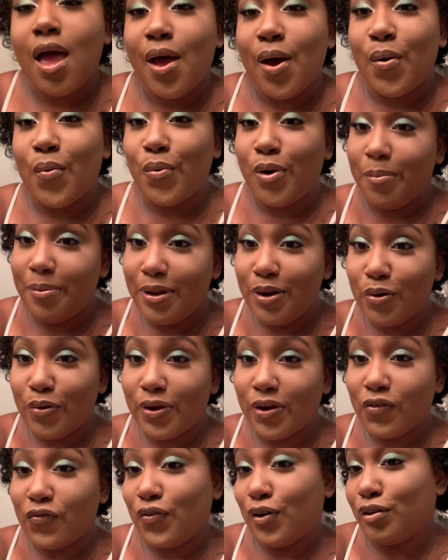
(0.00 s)
We'll be doing
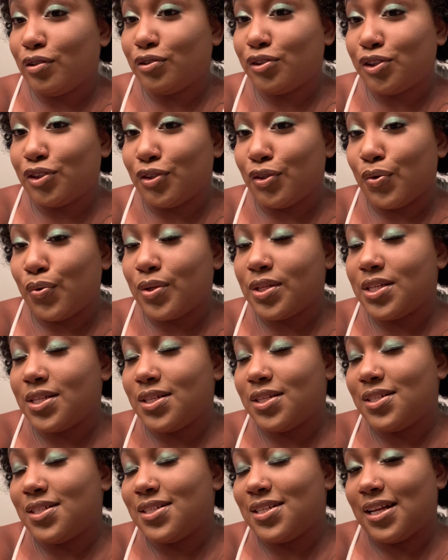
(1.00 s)
a photo shoot
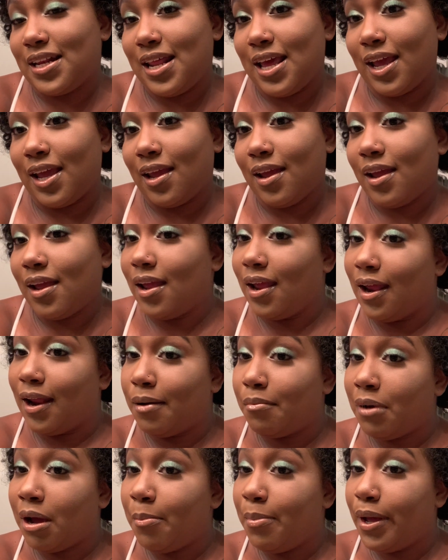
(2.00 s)
today in
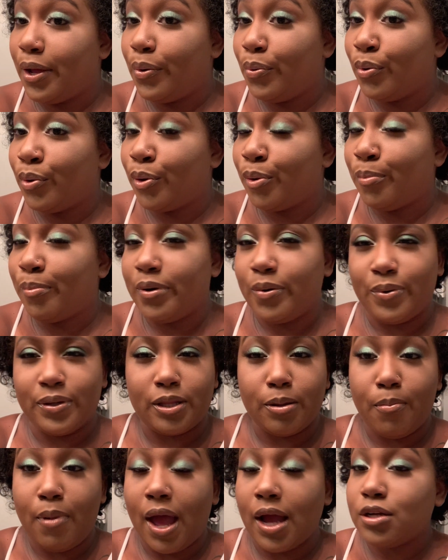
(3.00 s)
my bedroom with the
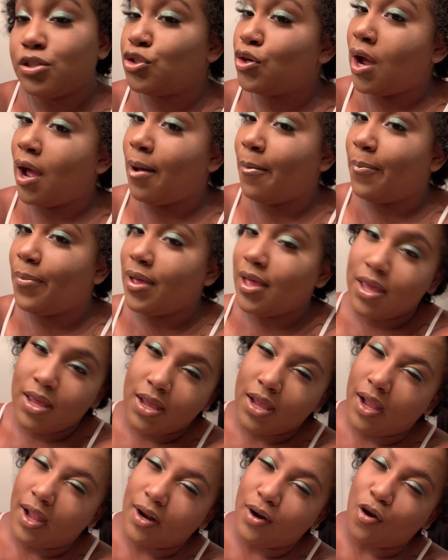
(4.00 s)
backdrop
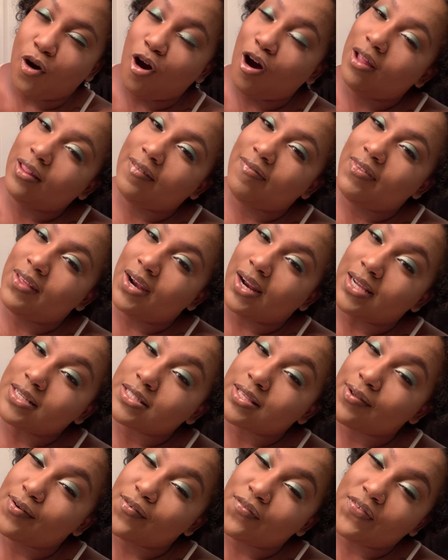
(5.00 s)
and all of the nice
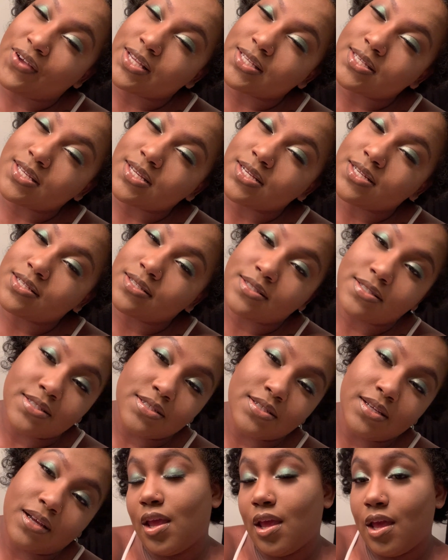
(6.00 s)
little
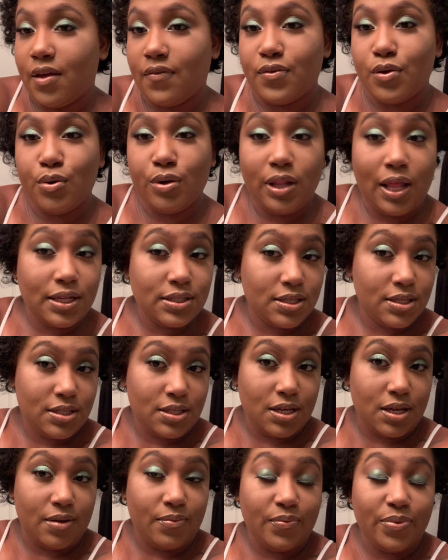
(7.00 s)
fixings. If you would like to
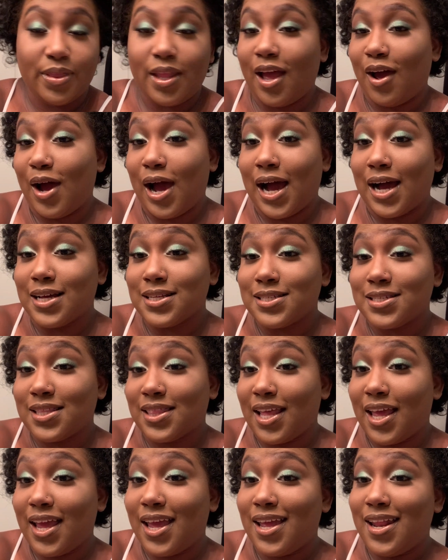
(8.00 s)
see how I
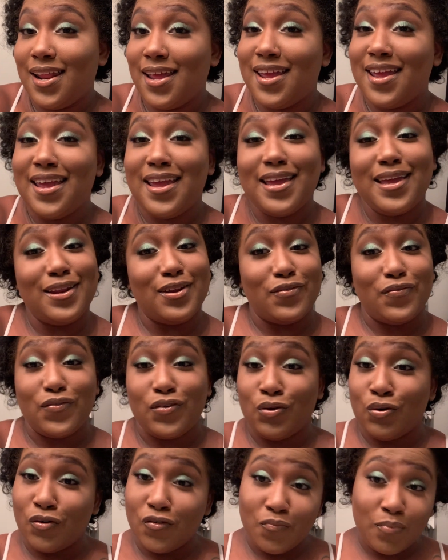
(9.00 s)
slayed in a
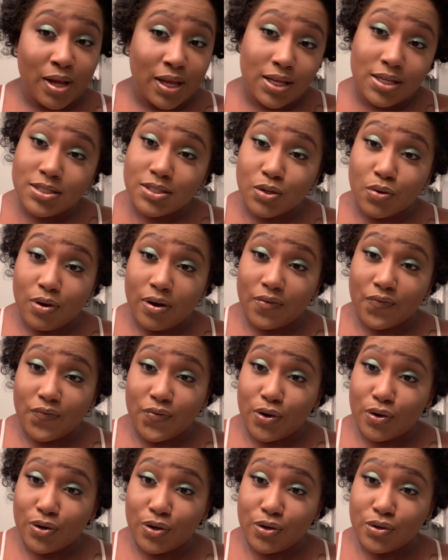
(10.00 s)
few of my Instagram
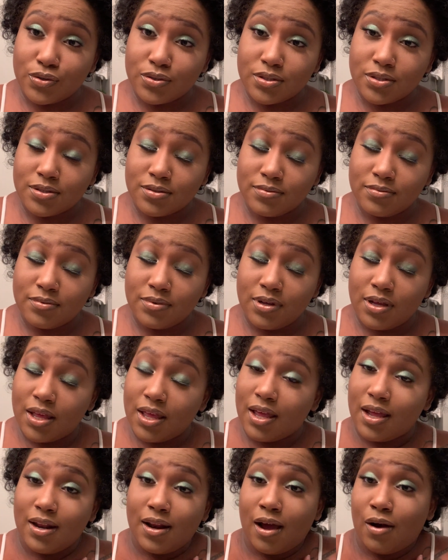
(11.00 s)
photos
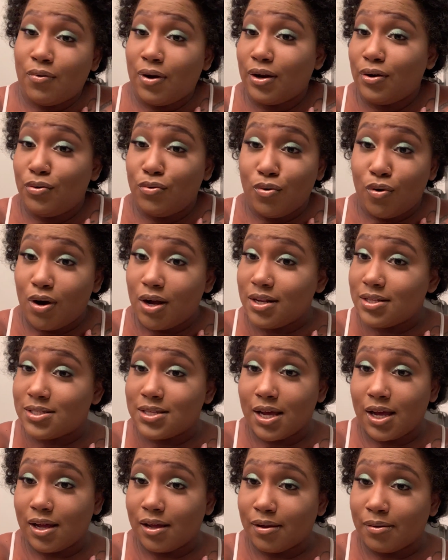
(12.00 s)
and how I do all the
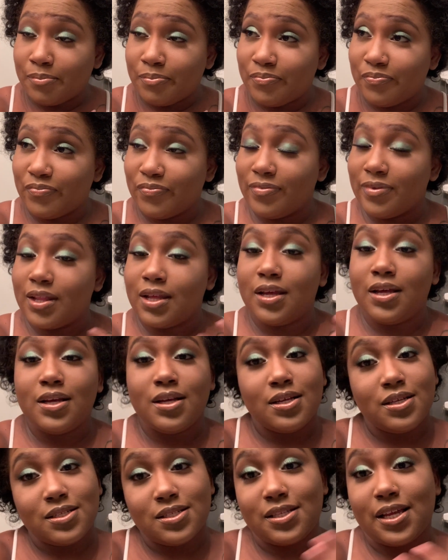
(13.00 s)
time,
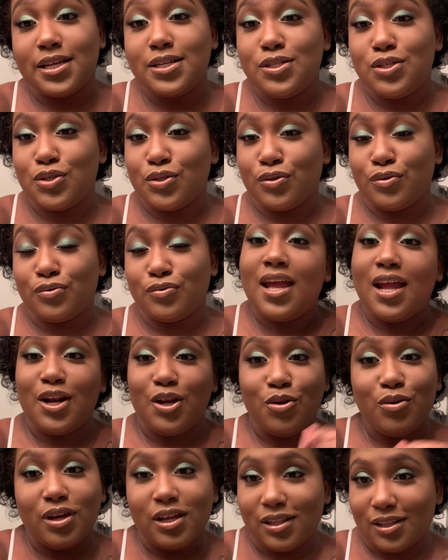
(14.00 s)
stay tuned and
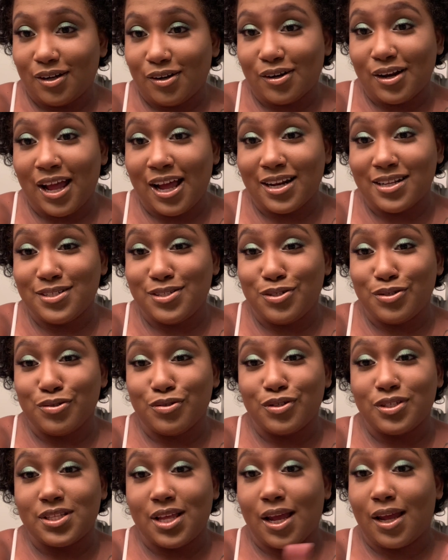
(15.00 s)
you can learn how to do
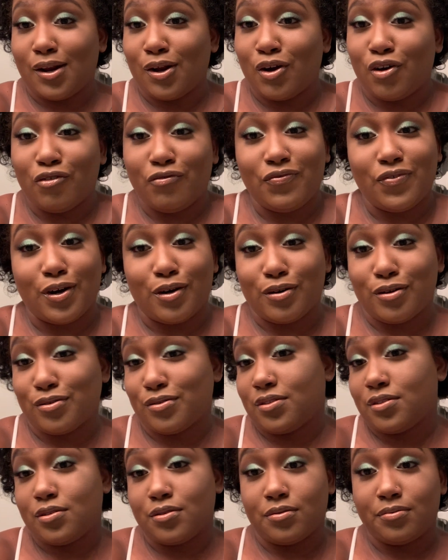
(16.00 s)
stay-at-home
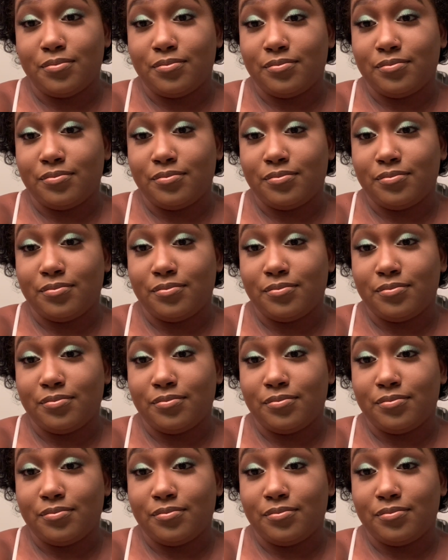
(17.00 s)
photos too.